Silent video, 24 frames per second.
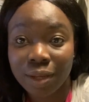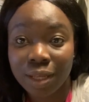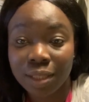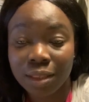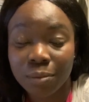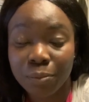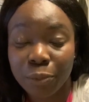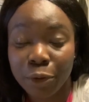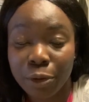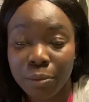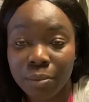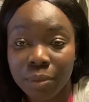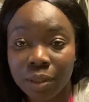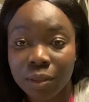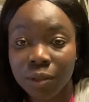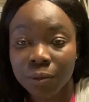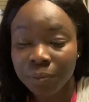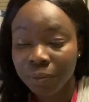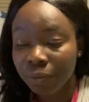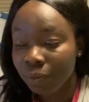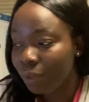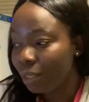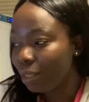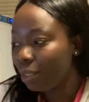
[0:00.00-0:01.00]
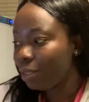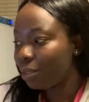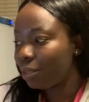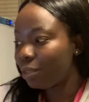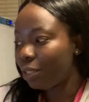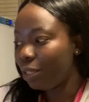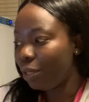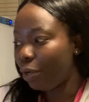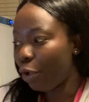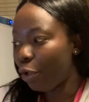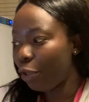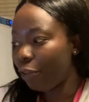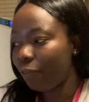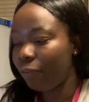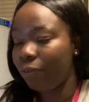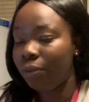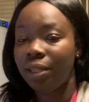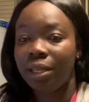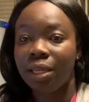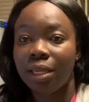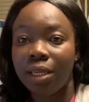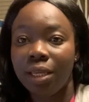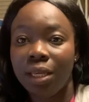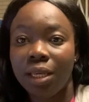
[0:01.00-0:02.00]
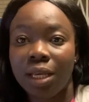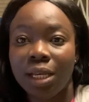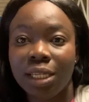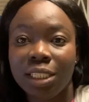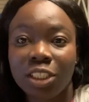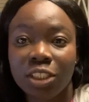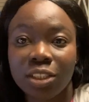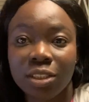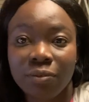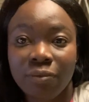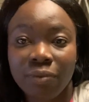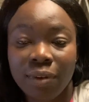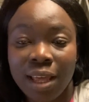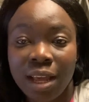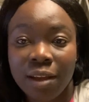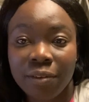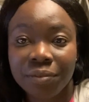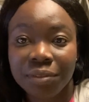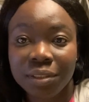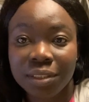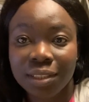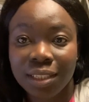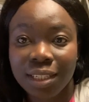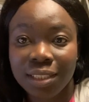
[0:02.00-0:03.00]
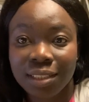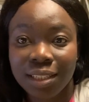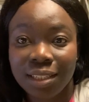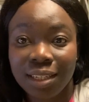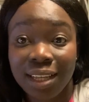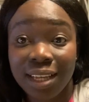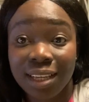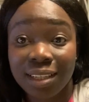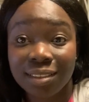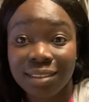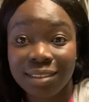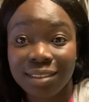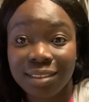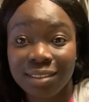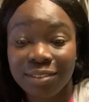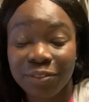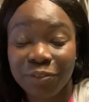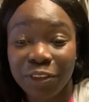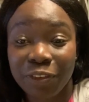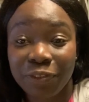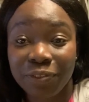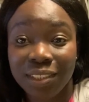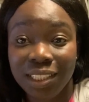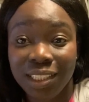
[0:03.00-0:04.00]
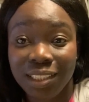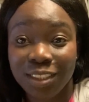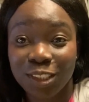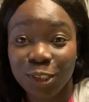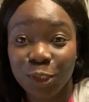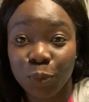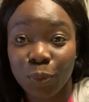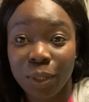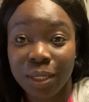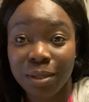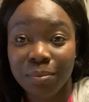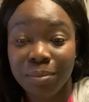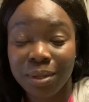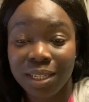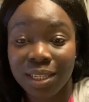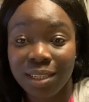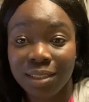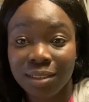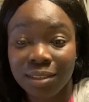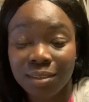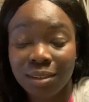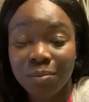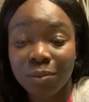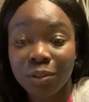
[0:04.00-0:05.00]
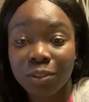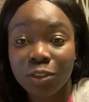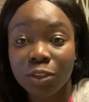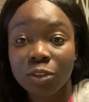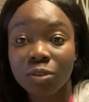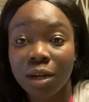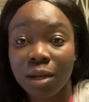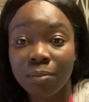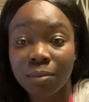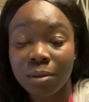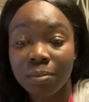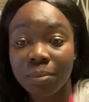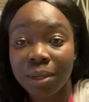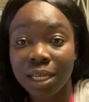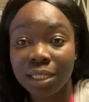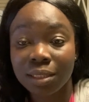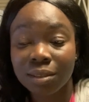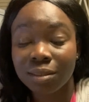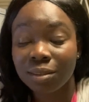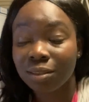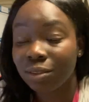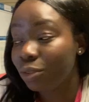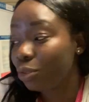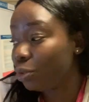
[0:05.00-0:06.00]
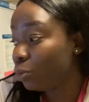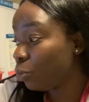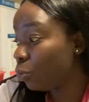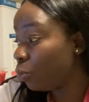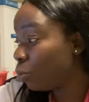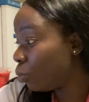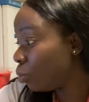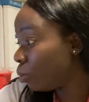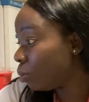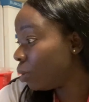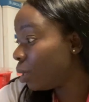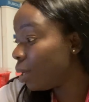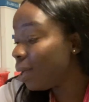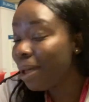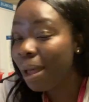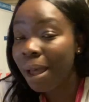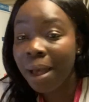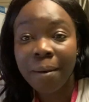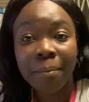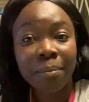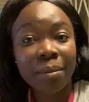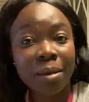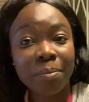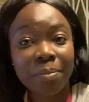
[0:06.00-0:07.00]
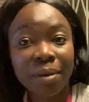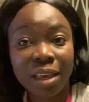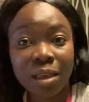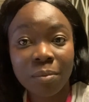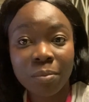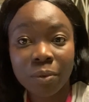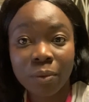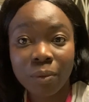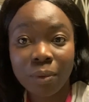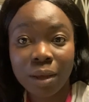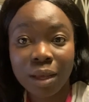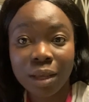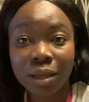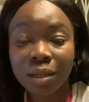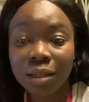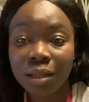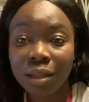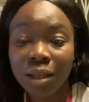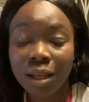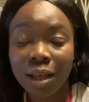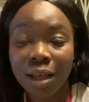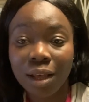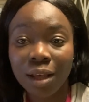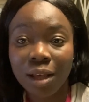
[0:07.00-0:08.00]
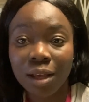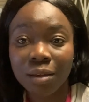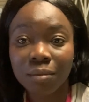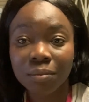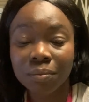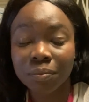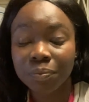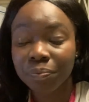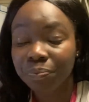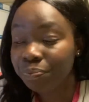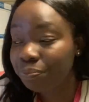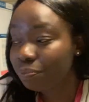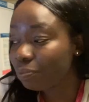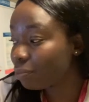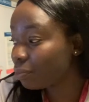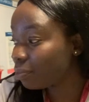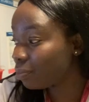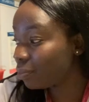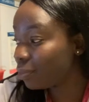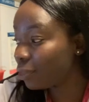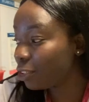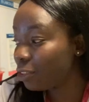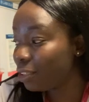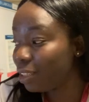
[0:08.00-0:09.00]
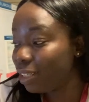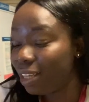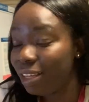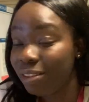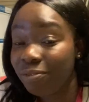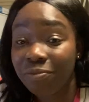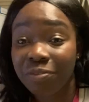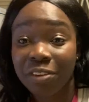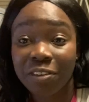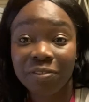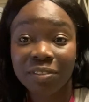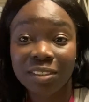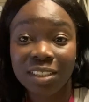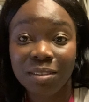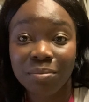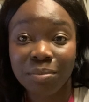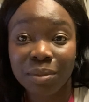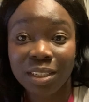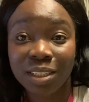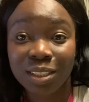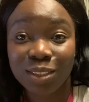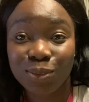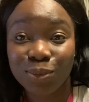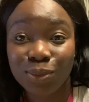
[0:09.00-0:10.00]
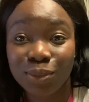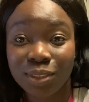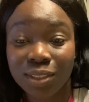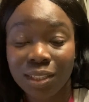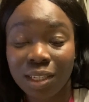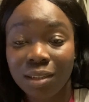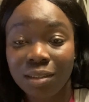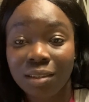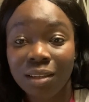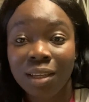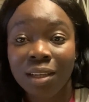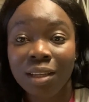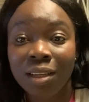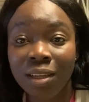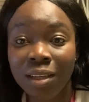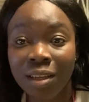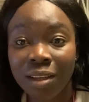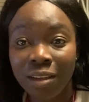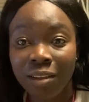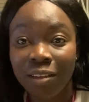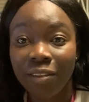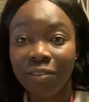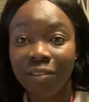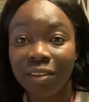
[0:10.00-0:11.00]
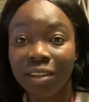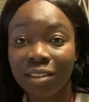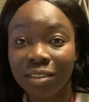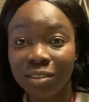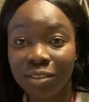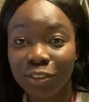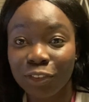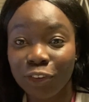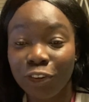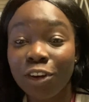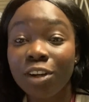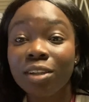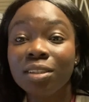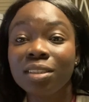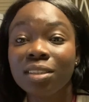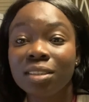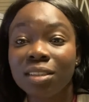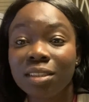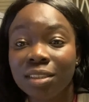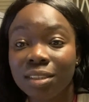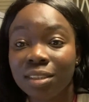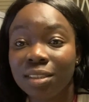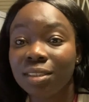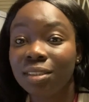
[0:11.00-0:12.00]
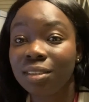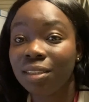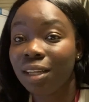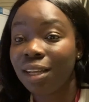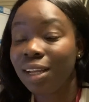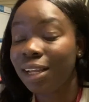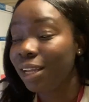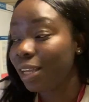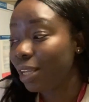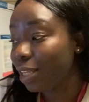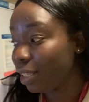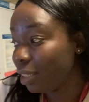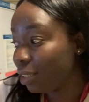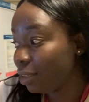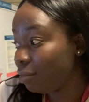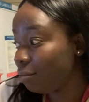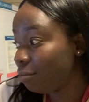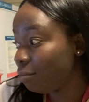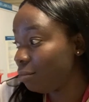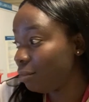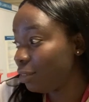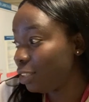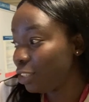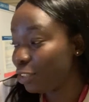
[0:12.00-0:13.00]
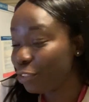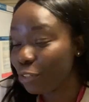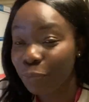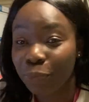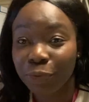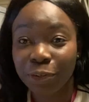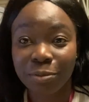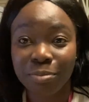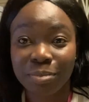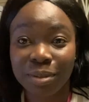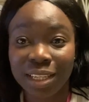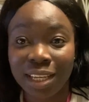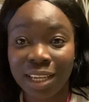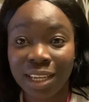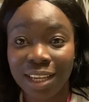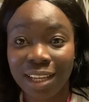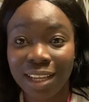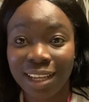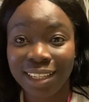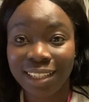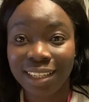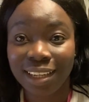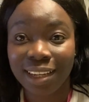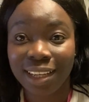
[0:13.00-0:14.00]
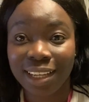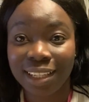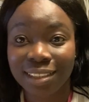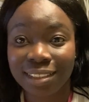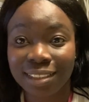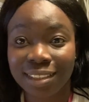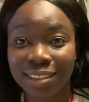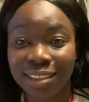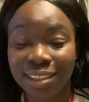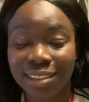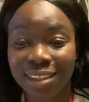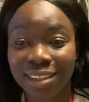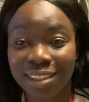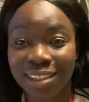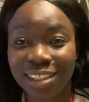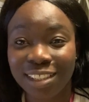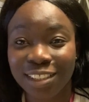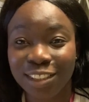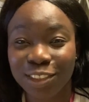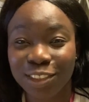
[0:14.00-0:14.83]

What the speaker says: at the moment, so hopefully I should have left in the next 15 to 20 minutes. So I'm going to try my best to do all my paperwork in 15 minutes or so. Fingers crossed, because I do not want to be here any later than I need